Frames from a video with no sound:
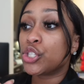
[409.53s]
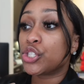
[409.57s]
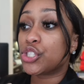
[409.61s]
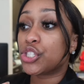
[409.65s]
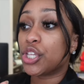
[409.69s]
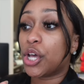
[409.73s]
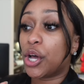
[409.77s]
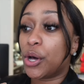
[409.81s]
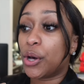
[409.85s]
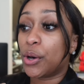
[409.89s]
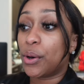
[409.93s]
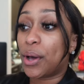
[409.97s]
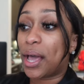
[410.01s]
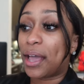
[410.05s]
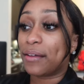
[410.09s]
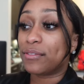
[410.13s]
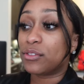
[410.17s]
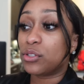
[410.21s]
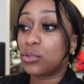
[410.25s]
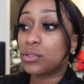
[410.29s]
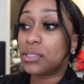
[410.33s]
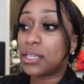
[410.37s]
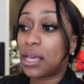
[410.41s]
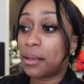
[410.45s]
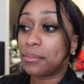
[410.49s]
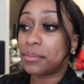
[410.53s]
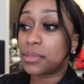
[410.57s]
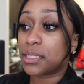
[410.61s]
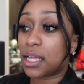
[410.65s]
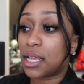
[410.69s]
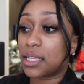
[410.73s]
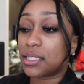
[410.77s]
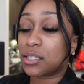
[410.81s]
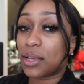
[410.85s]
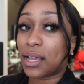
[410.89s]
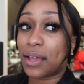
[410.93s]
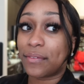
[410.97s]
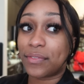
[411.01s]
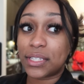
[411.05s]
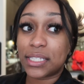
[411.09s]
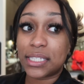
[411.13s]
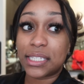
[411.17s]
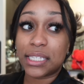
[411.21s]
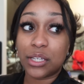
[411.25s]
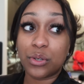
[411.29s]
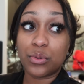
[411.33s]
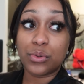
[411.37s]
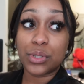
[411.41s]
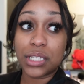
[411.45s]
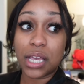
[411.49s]
So I have two time slots. So I have to
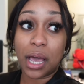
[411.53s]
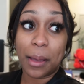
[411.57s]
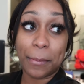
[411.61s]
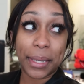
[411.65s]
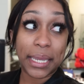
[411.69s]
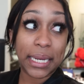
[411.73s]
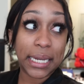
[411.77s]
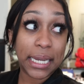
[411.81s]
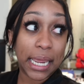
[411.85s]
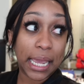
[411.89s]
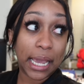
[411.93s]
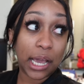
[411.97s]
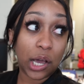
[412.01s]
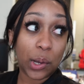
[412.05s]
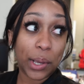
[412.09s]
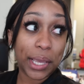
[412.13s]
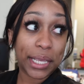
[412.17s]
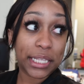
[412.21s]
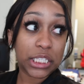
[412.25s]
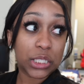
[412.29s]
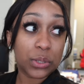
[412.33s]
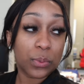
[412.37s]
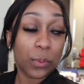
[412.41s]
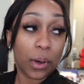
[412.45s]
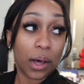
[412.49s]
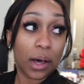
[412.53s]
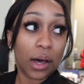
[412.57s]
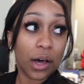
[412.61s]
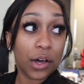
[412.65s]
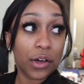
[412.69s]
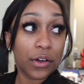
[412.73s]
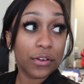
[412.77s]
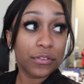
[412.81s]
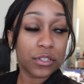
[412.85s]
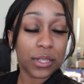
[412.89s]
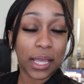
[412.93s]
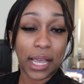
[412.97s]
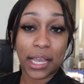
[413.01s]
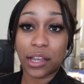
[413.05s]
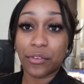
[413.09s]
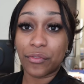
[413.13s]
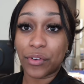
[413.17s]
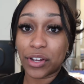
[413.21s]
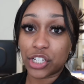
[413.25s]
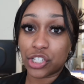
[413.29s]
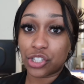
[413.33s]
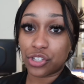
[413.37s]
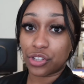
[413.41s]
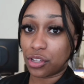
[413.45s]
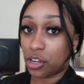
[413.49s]
see who's coming now at 12 so I can
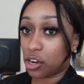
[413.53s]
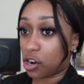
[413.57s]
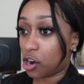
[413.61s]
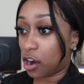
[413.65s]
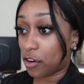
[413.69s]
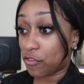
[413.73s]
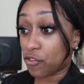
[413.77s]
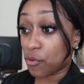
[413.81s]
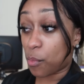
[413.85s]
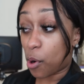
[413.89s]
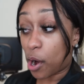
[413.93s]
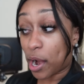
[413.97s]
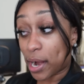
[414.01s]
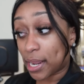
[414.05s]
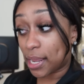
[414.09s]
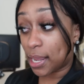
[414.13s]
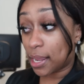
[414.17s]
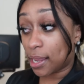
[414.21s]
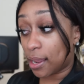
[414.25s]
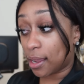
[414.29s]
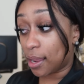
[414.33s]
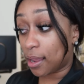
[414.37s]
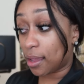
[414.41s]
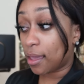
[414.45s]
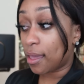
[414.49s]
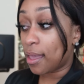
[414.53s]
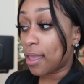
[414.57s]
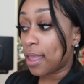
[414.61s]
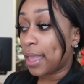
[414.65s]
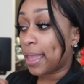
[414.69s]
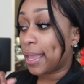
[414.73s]
register their car for parking.